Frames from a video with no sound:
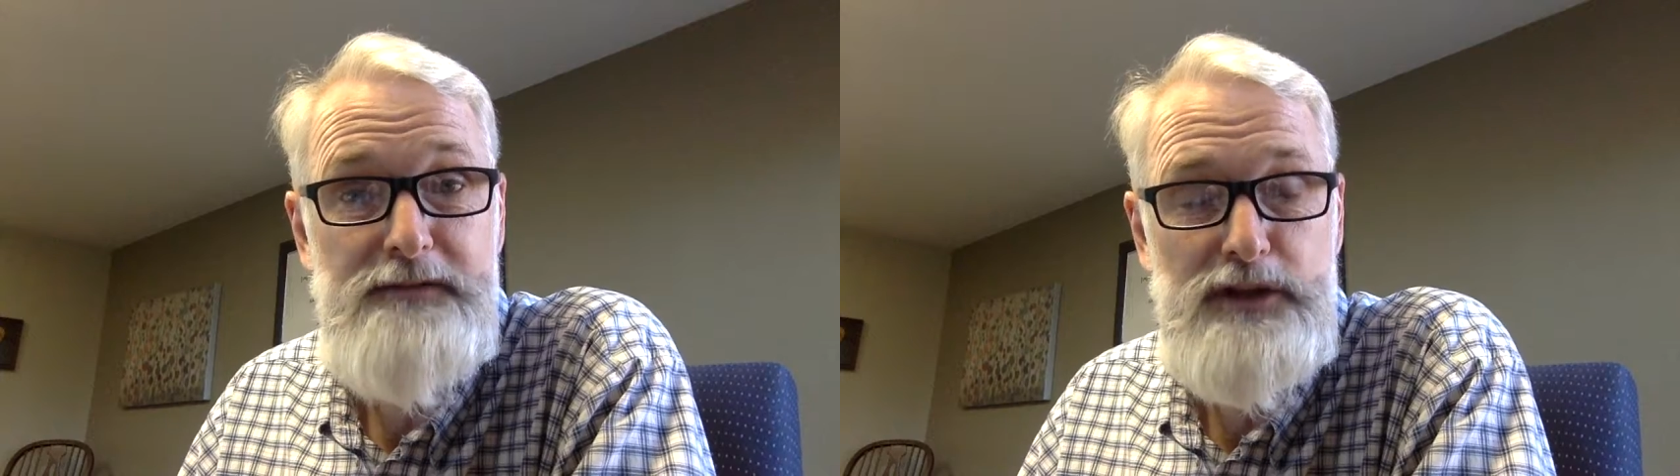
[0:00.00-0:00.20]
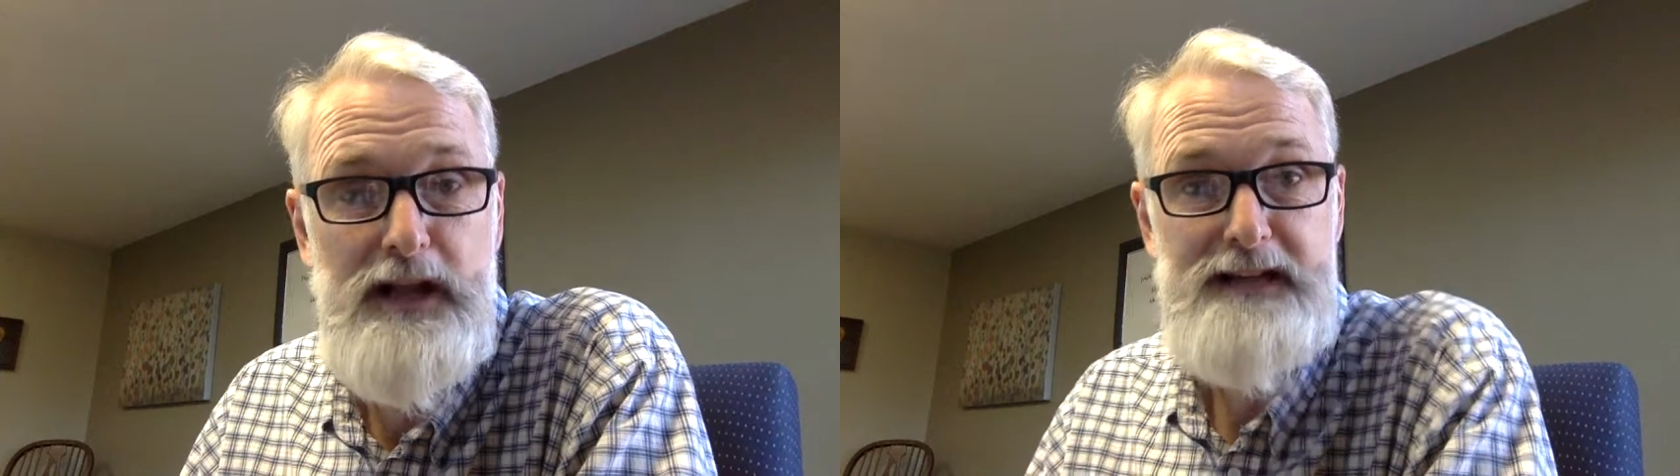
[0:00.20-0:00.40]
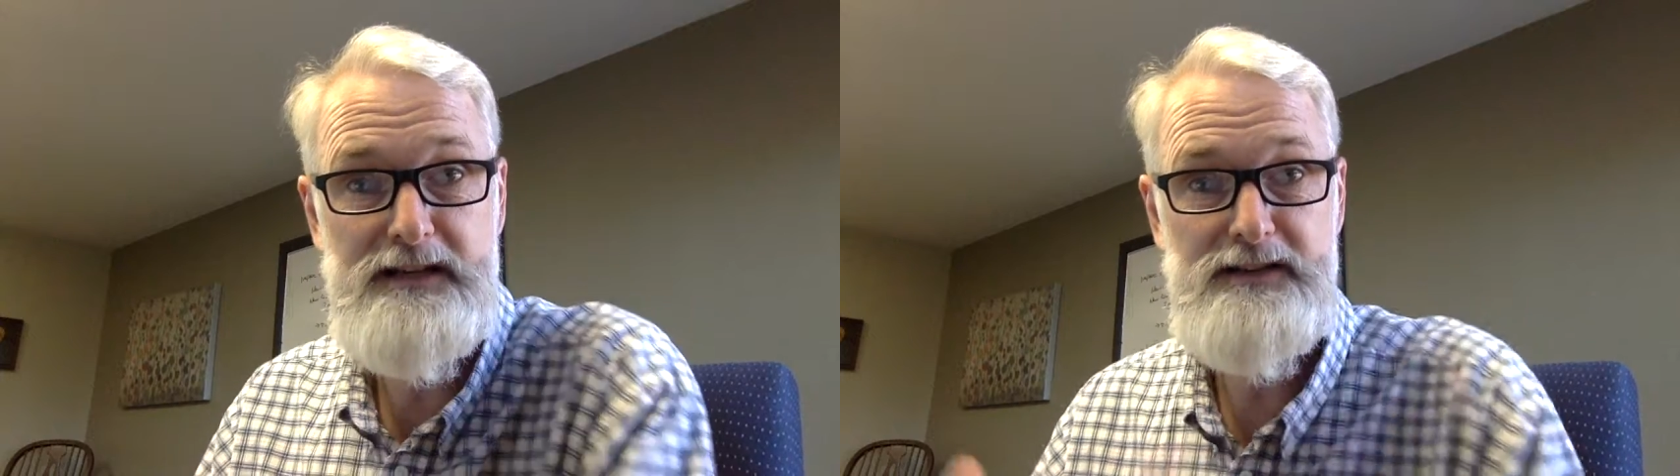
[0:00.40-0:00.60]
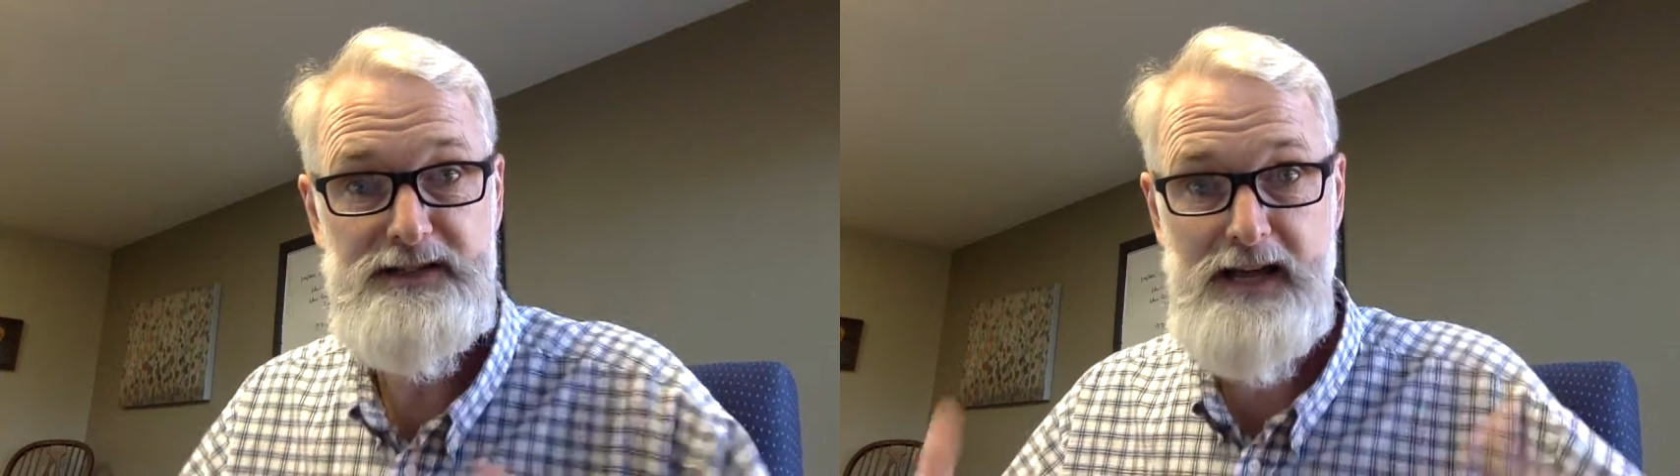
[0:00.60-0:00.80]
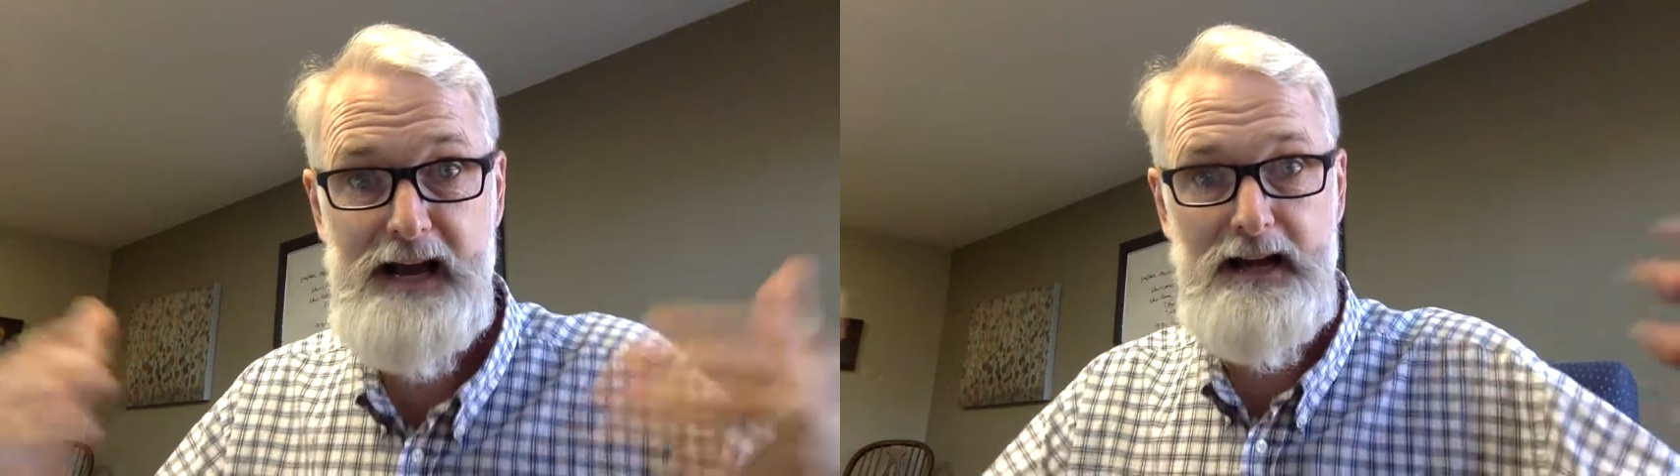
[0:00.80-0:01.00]
If you'd like to
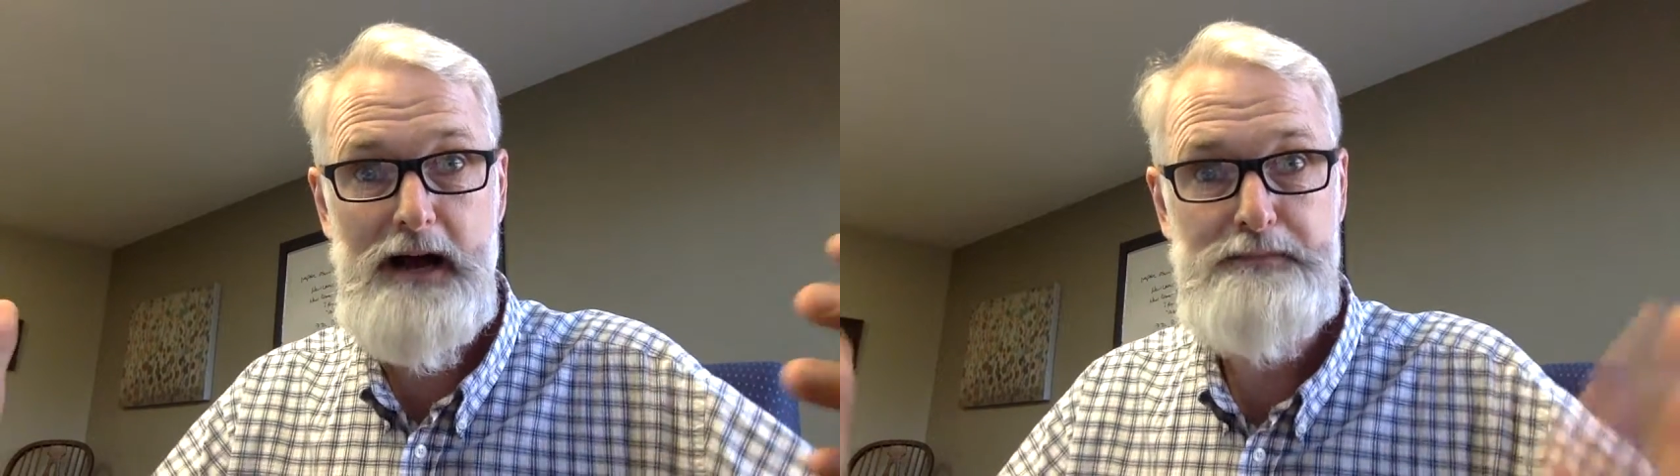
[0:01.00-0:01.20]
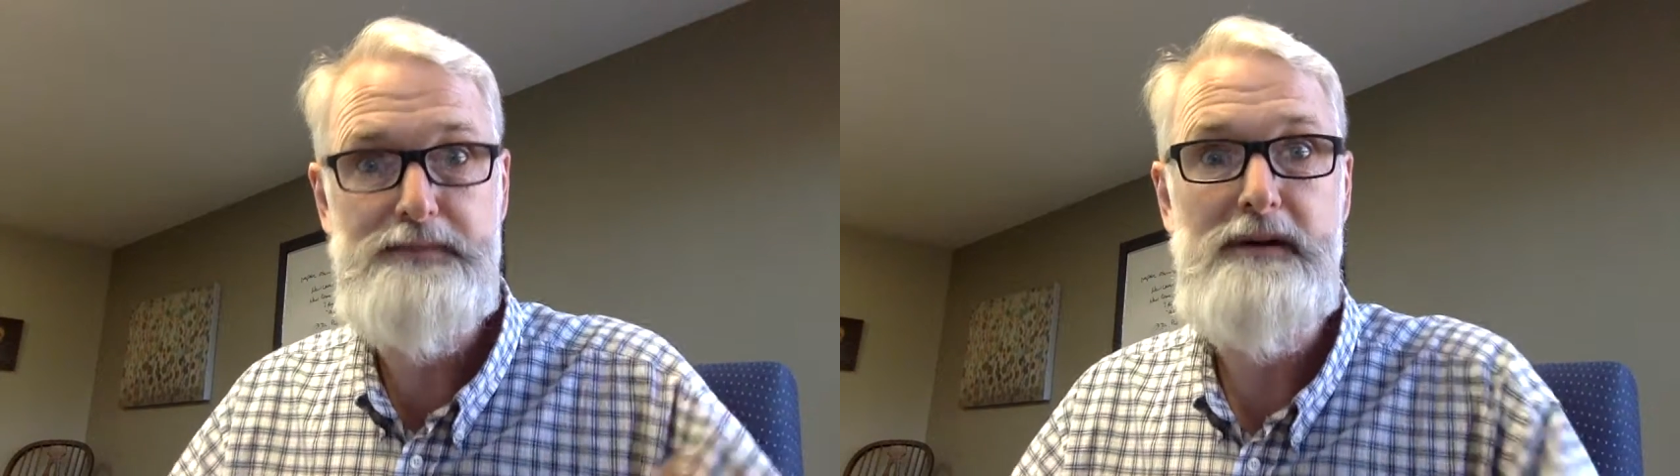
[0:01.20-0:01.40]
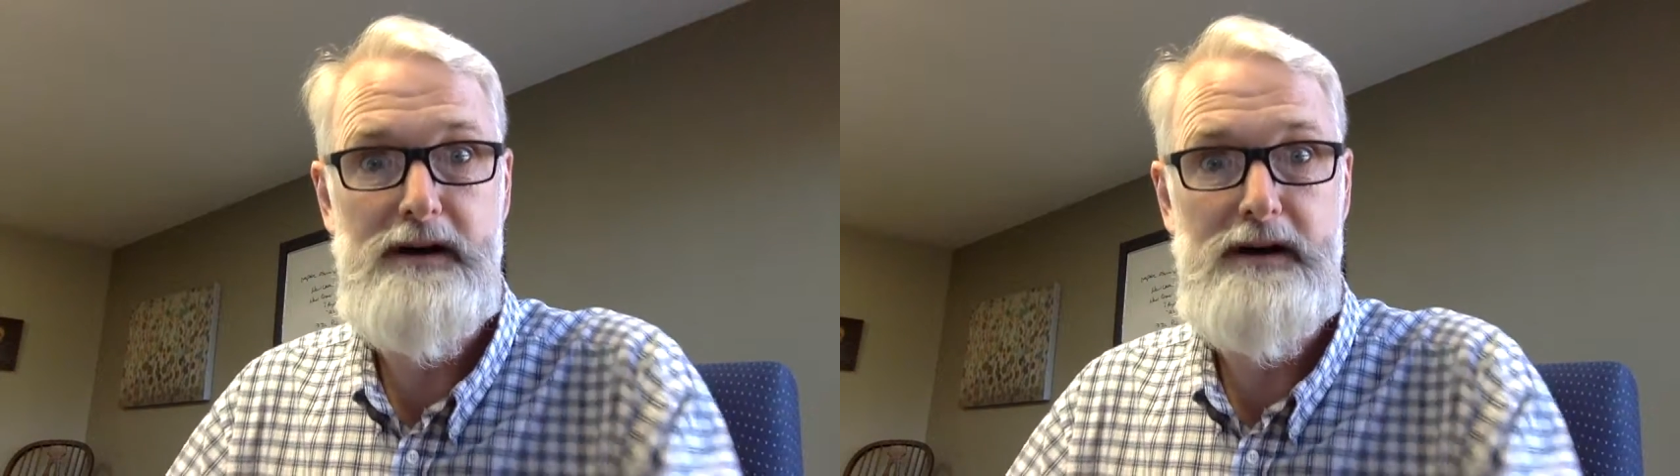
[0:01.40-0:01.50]
sign up